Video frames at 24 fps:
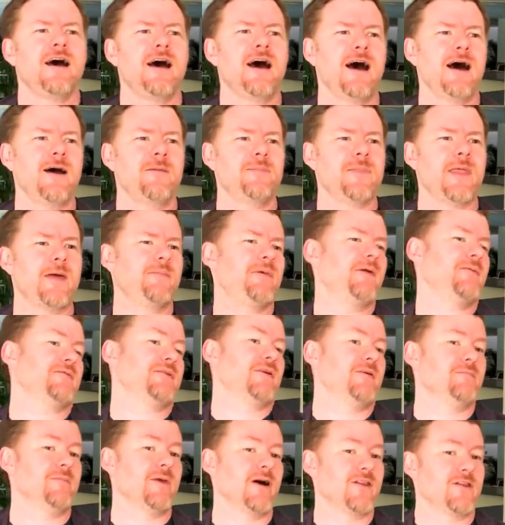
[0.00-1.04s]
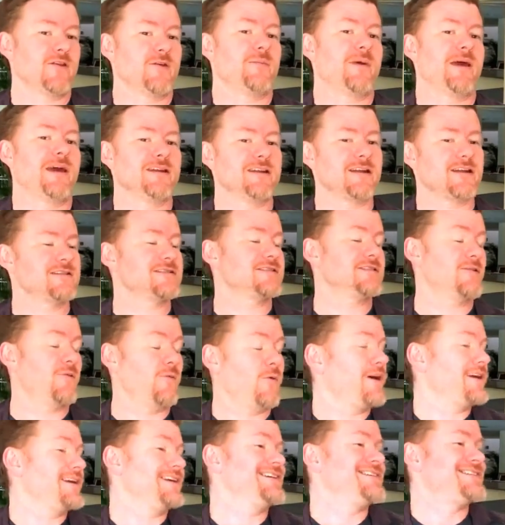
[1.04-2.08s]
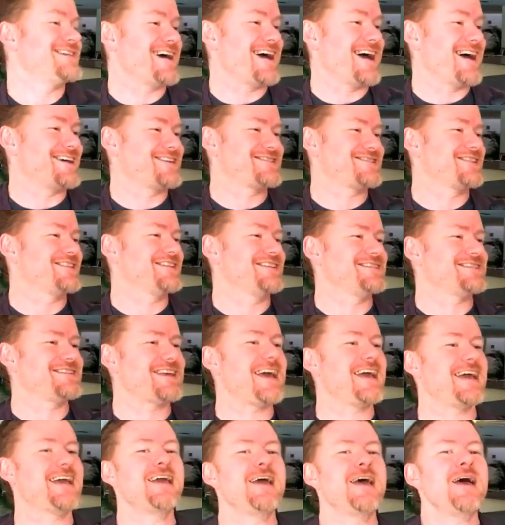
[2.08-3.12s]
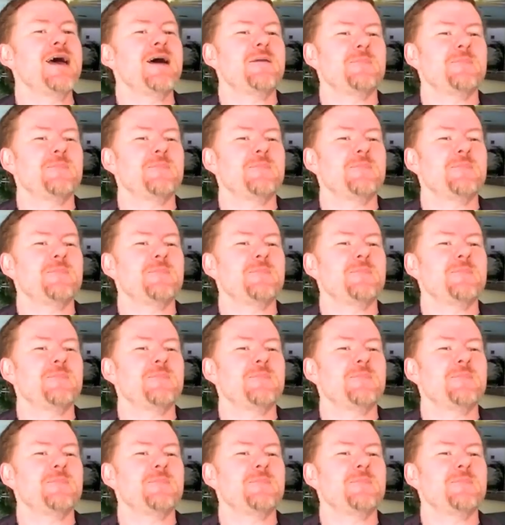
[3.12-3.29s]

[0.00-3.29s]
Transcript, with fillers: Um, and people don't bother to pay attention to what he's yeah. actually saying.